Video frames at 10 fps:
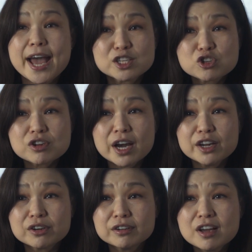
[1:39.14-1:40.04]
At
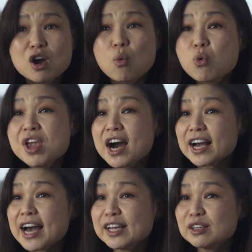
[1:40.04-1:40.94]
Schneider, we
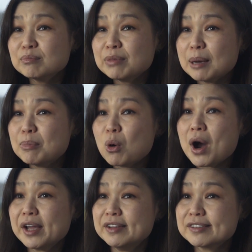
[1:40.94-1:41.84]
are guided by
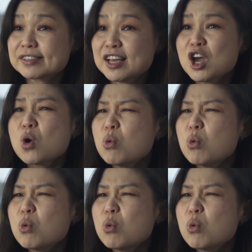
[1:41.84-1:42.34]
bold ideas.